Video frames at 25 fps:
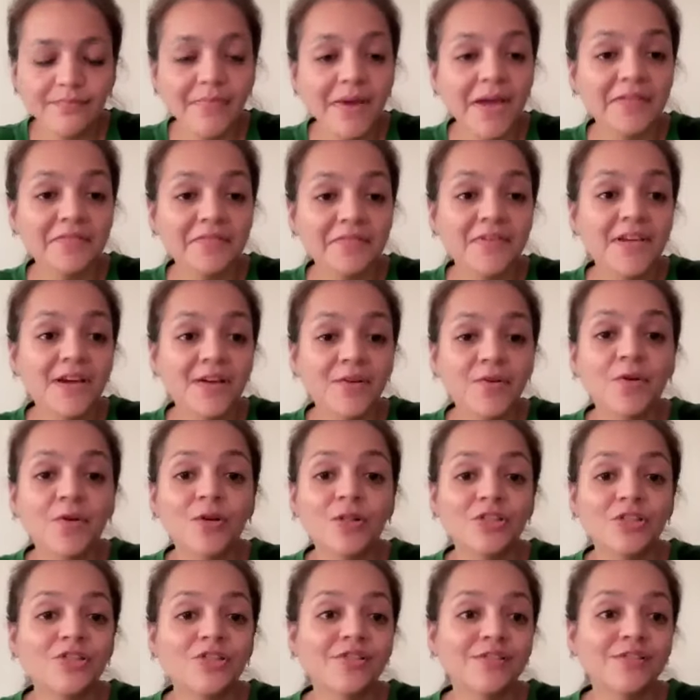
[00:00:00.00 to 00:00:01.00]
and we are
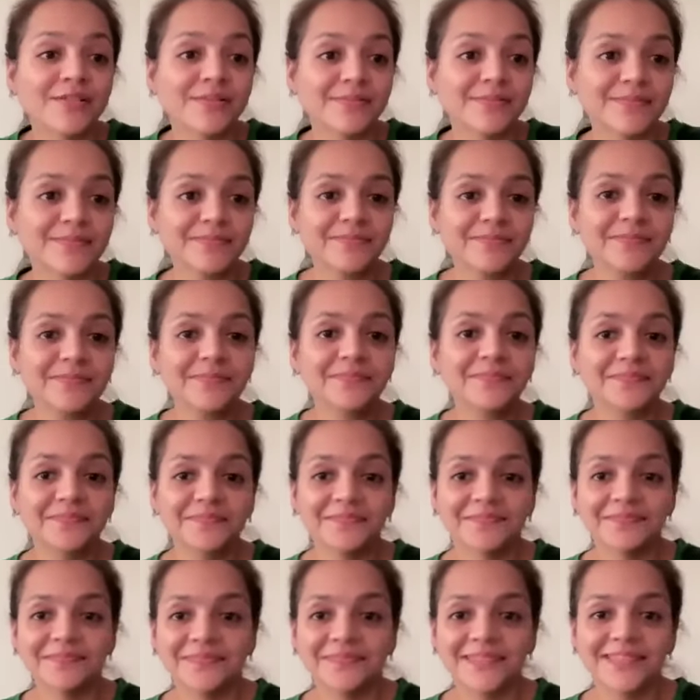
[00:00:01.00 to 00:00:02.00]
all children
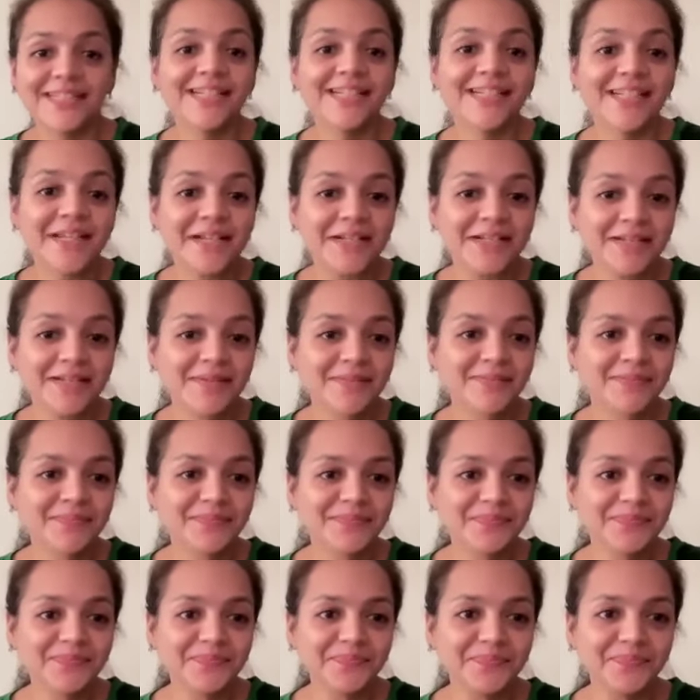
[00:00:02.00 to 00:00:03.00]
till date,
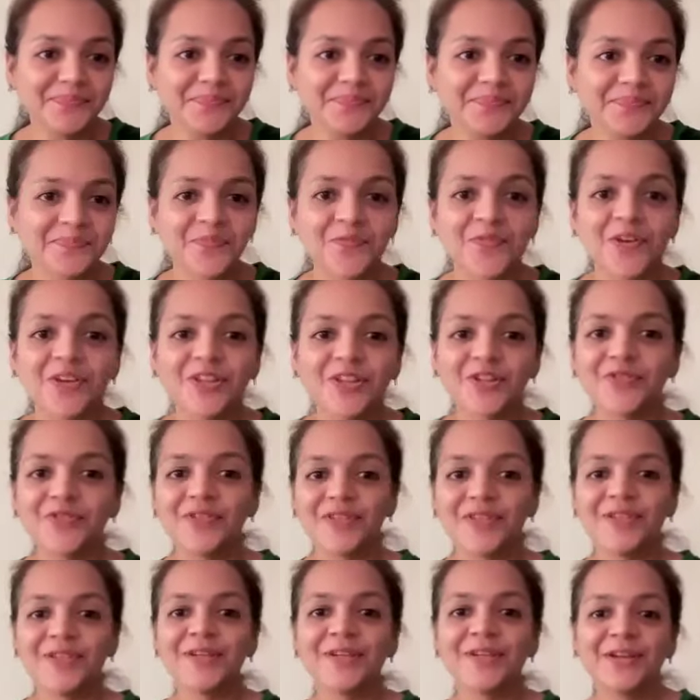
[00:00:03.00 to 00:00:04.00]
whether
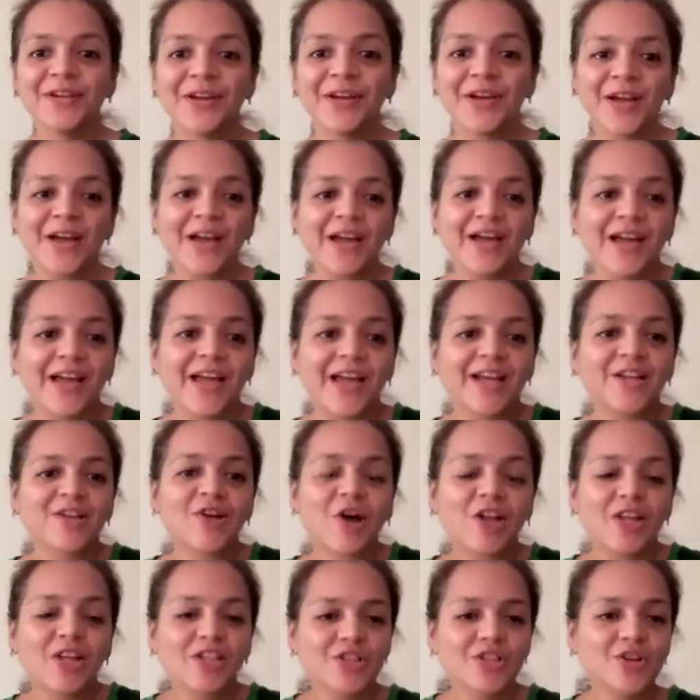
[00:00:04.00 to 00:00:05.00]
we
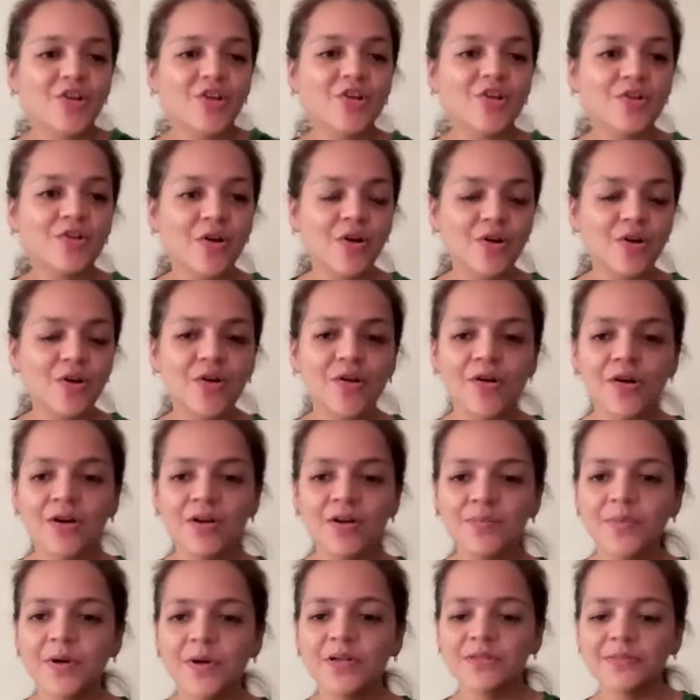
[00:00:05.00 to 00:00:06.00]
acknowledge it or
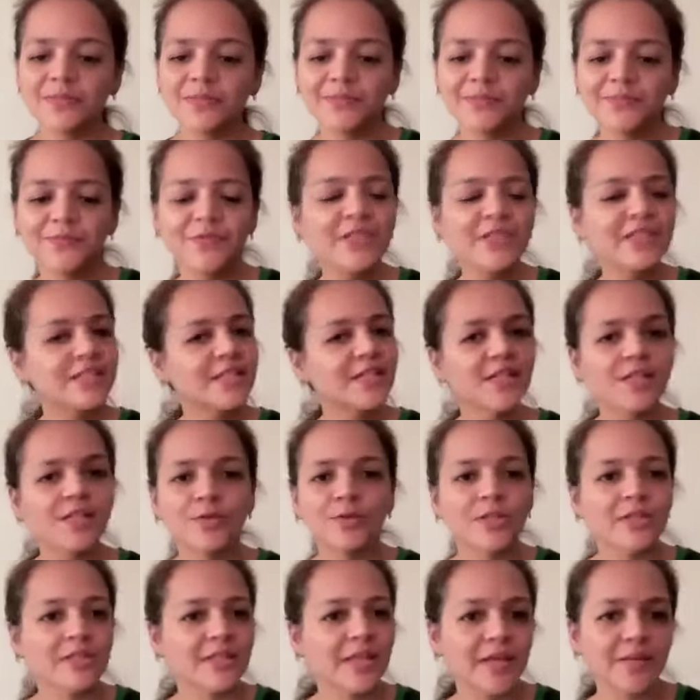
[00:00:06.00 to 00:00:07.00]
not, but we still
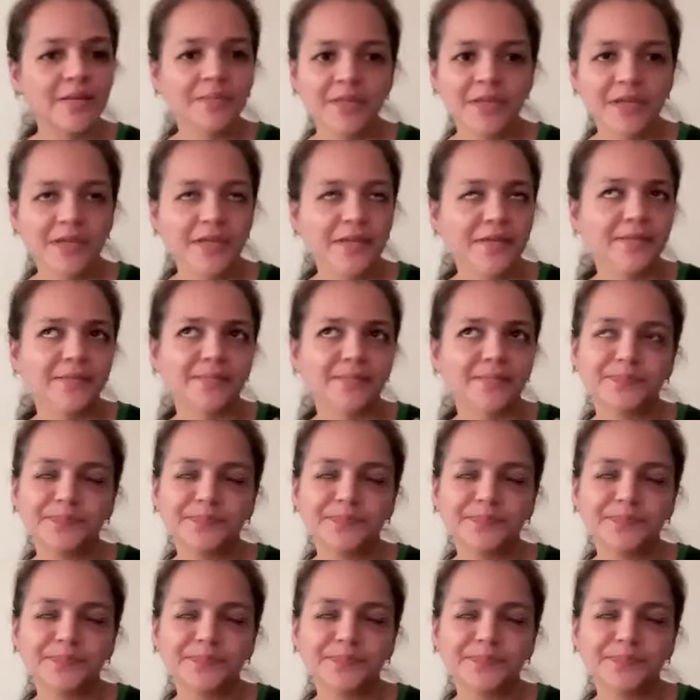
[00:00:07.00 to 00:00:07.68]
do the same thing.